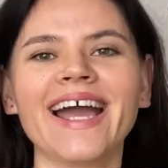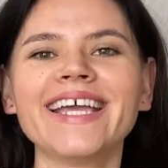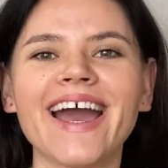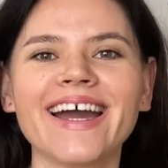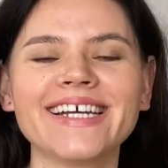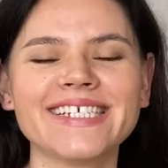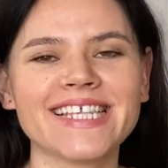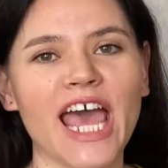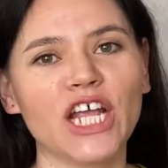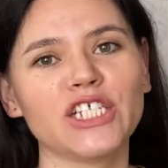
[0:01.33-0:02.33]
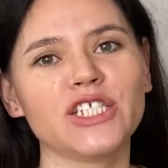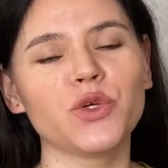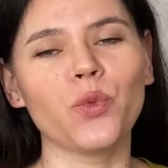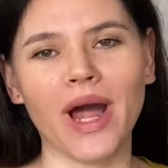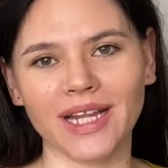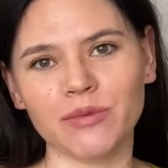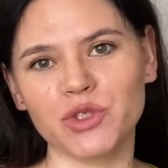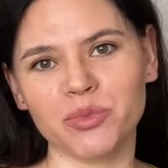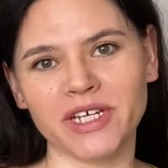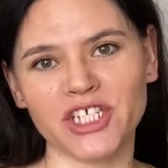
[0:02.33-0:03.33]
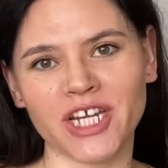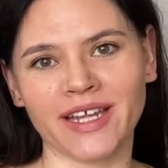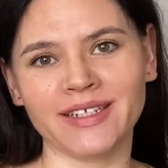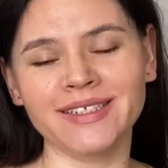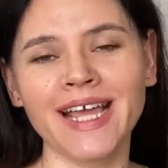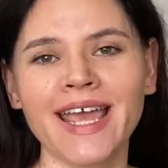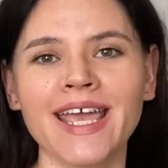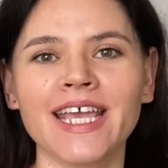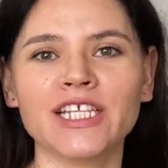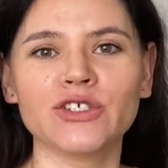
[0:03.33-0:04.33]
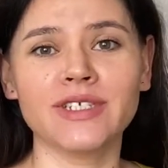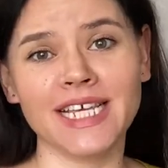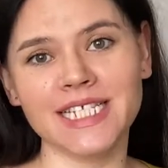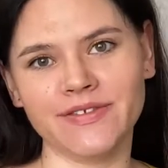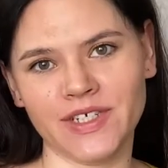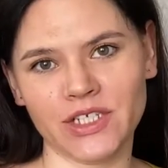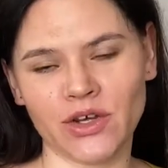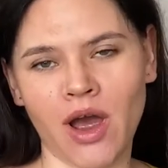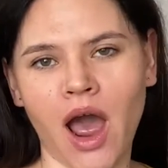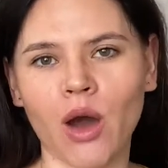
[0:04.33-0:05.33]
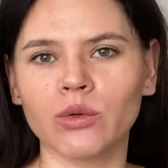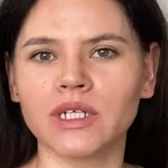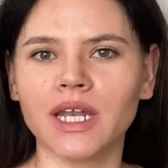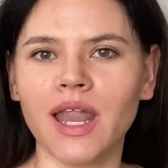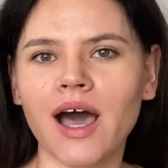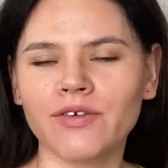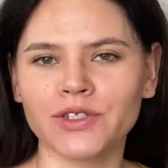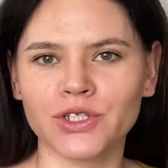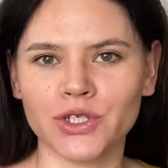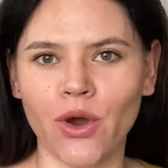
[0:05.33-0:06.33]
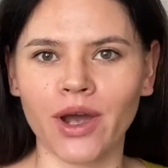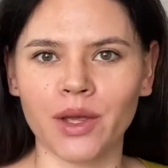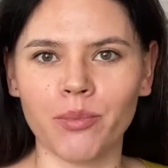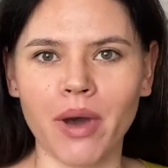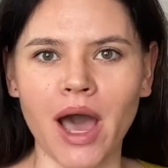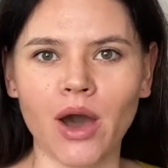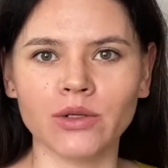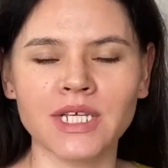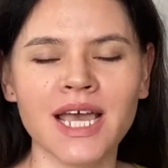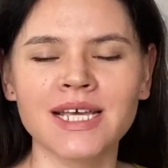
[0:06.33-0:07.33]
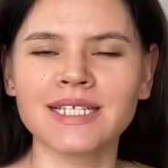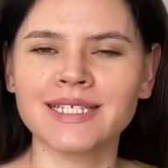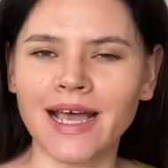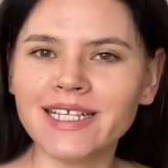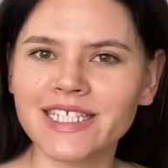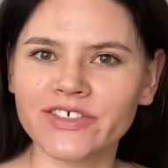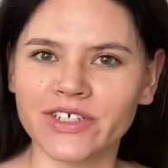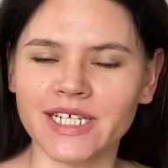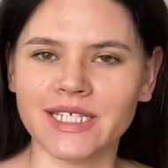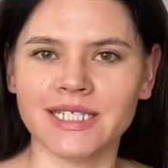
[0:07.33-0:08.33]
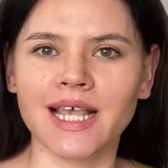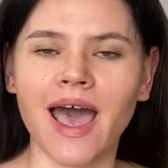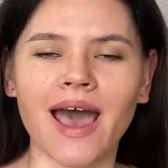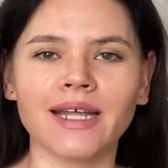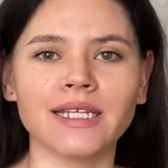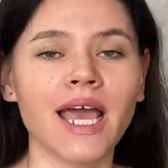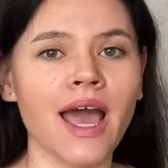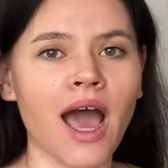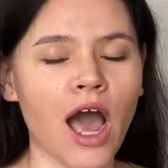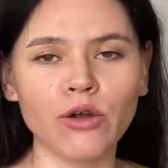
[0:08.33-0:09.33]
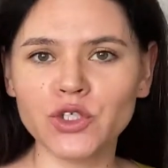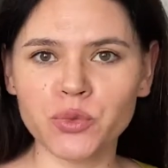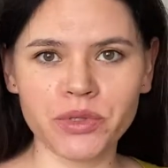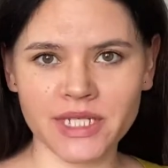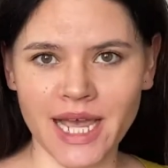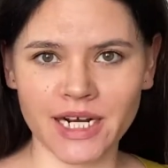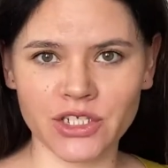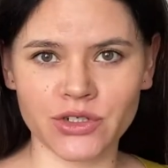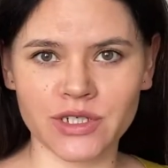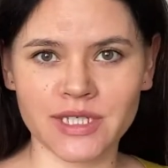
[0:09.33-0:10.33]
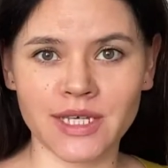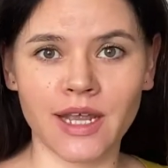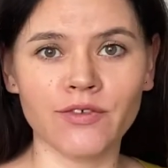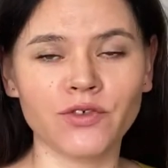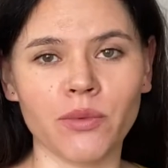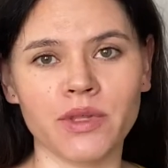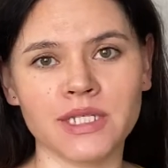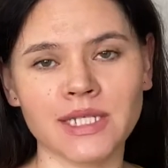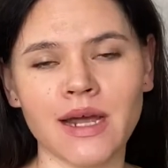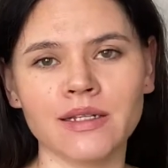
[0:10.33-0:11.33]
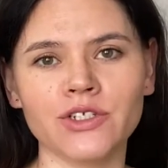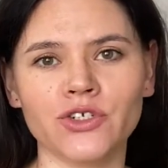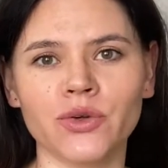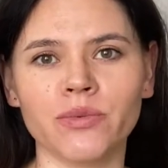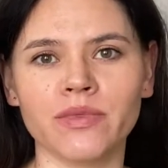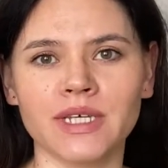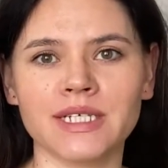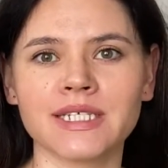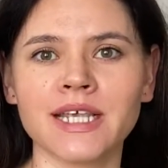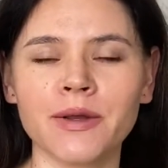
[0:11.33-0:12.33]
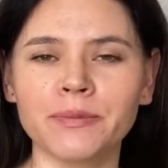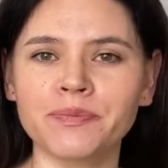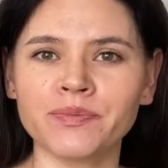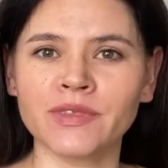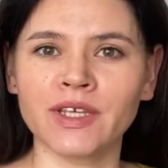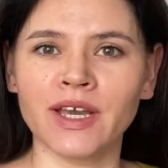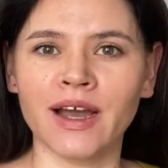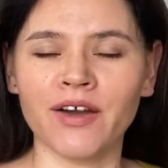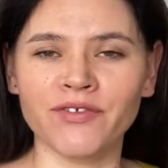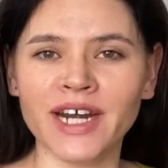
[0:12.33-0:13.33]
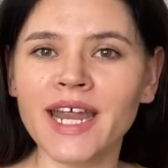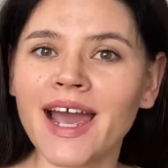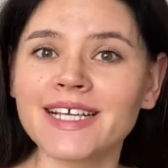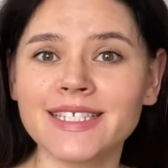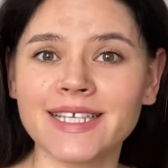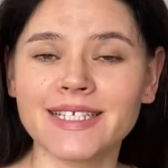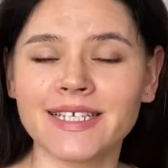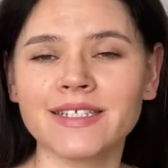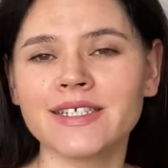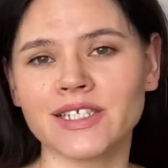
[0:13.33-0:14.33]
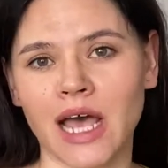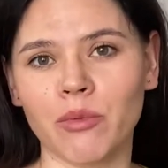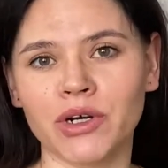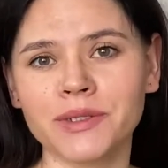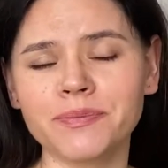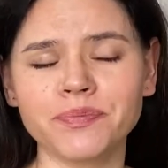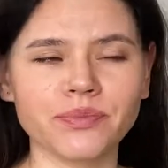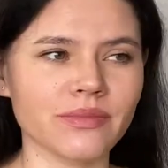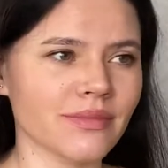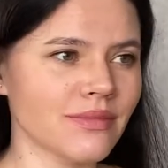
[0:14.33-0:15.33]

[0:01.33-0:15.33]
Hi guys and welcome to my channel. In today's video I would love to talk about sunscreens and how to protect your skin from the sun during this uh, very high season summer